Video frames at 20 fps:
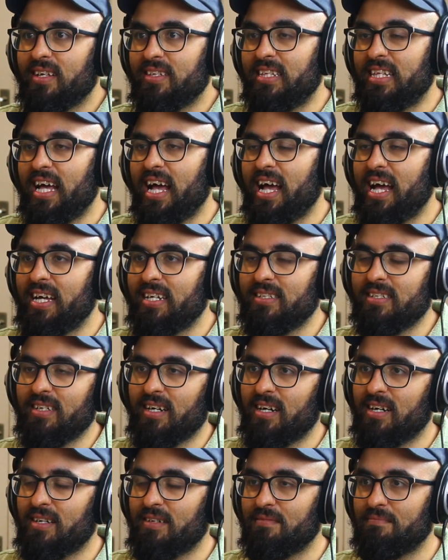that
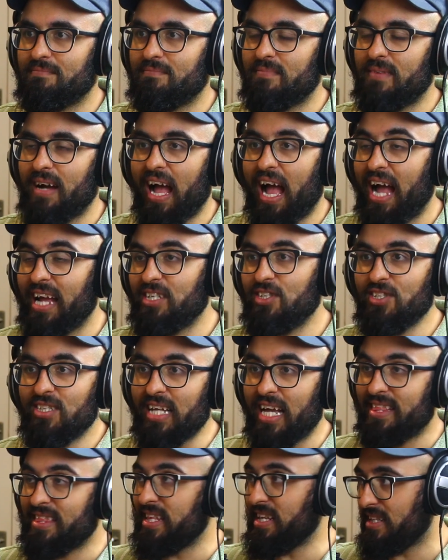I
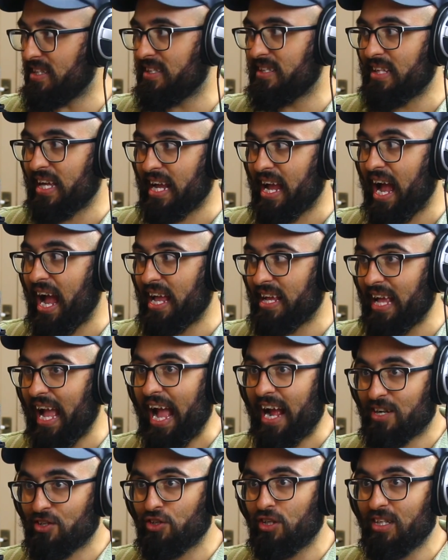think like I
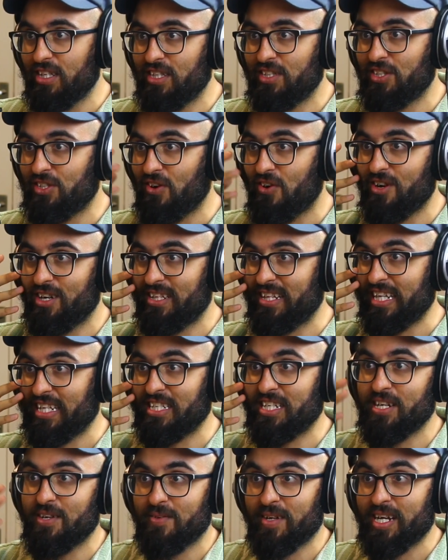actually started like
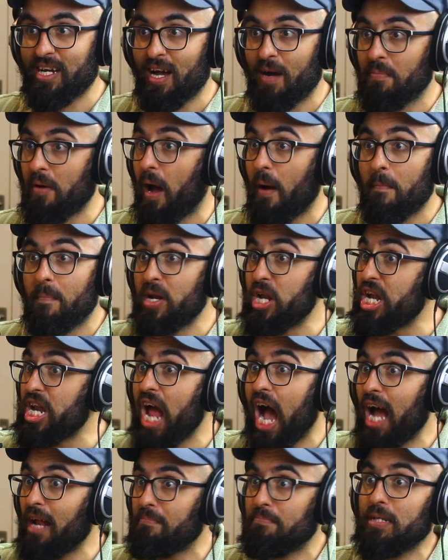tearing up, but
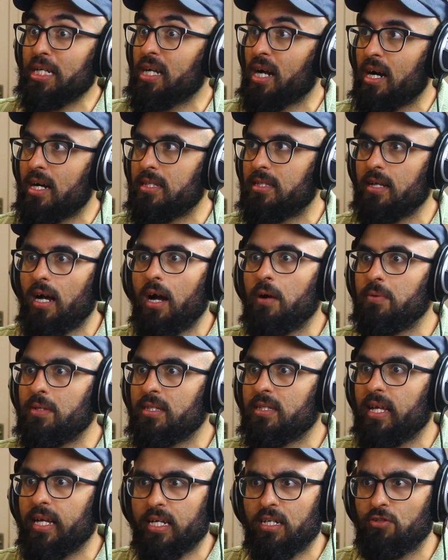not because I
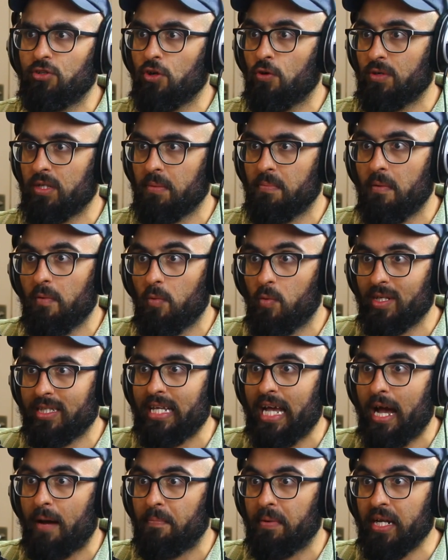was like choked about
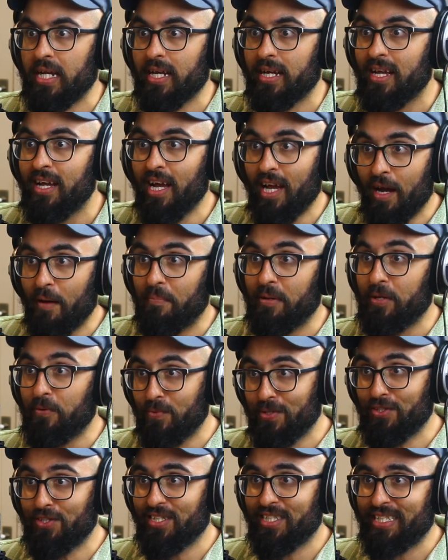what's happening, but it
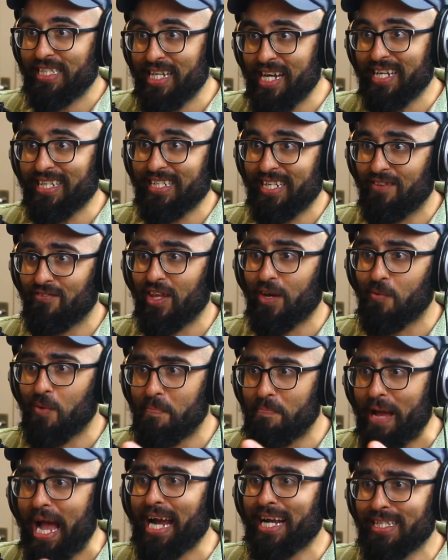was just the idea of like,
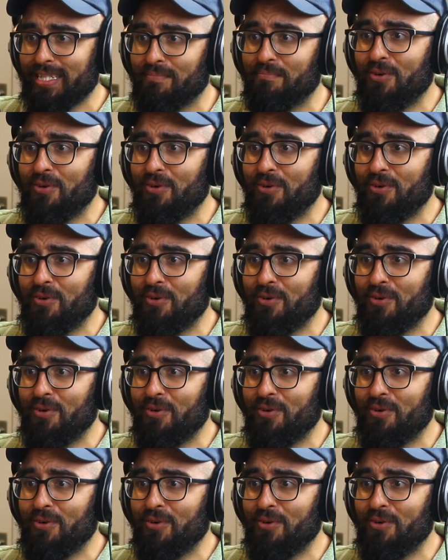we're back in the